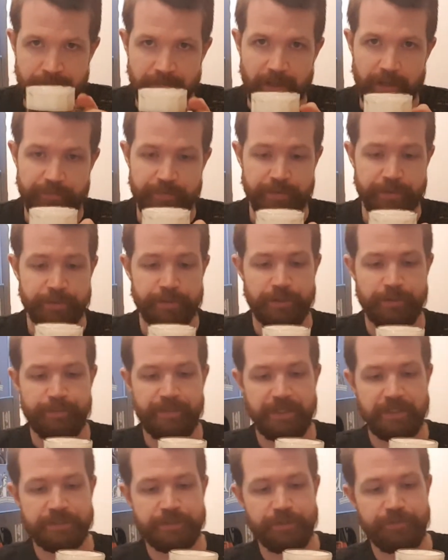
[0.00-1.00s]
If you don't like
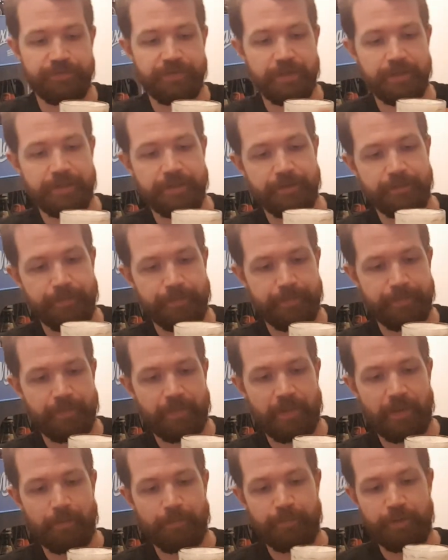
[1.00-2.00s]
pills, you feel the
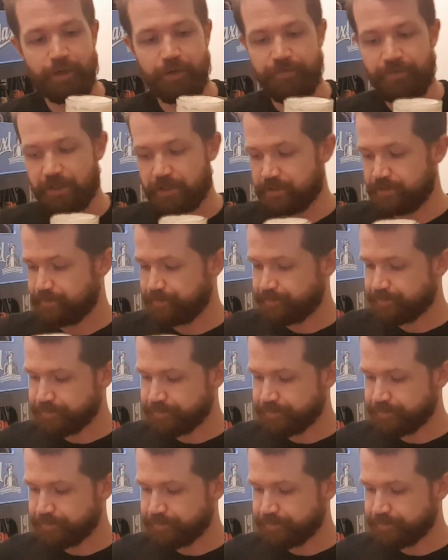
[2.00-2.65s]
perfect